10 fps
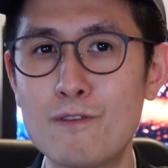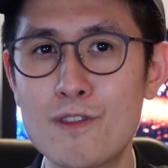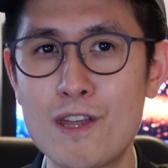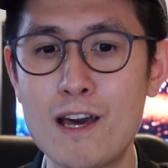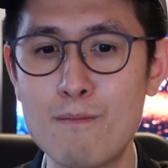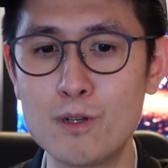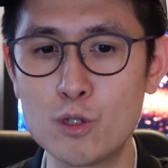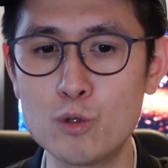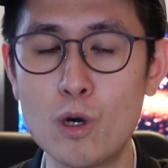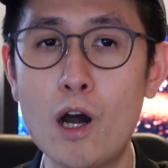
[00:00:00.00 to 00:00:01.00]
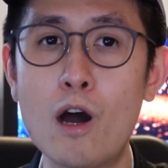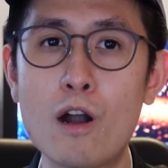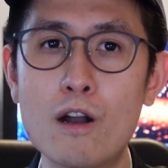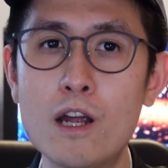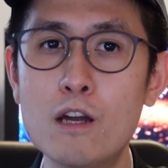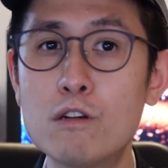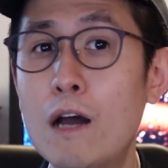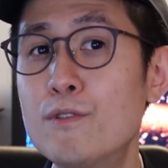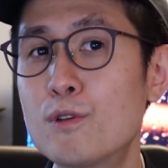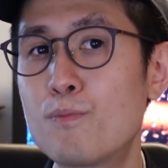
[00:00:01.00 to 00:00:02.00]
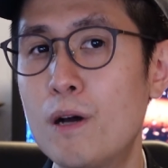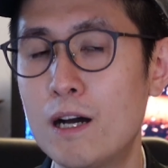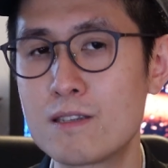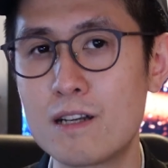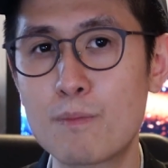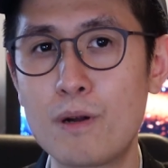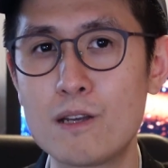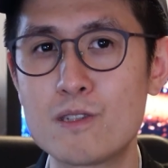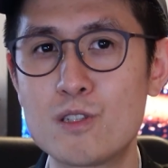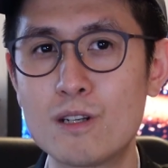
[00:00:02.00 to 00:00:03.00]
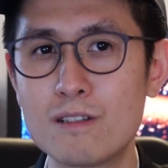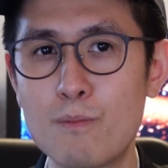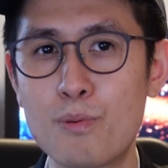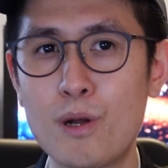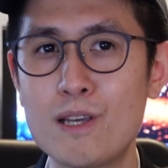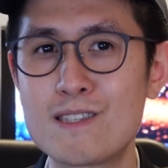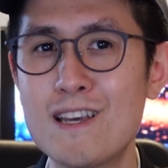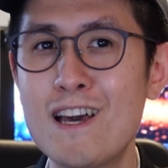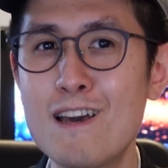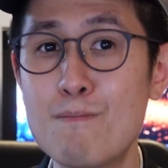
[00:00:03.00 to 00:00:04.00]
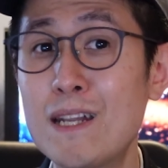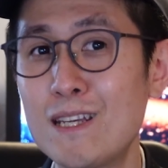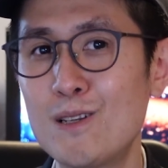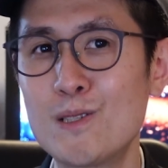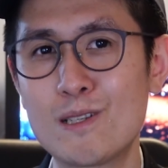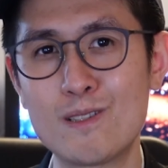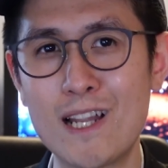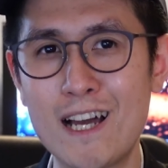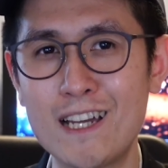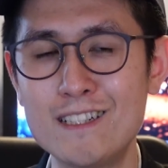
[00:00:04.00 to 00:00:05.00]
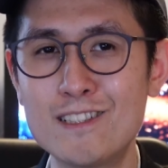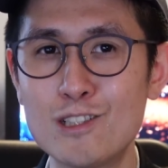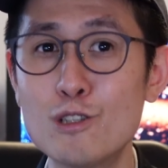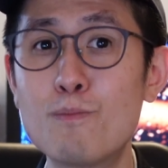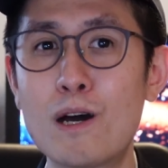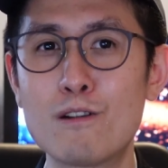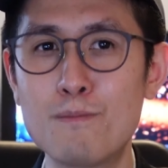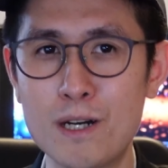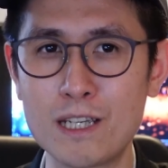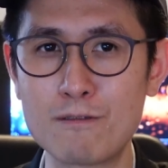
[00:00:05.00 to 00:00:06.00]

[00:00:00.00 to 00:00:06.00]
for them who are who have their uh, stock prices generally priced many years down the line to borrow money,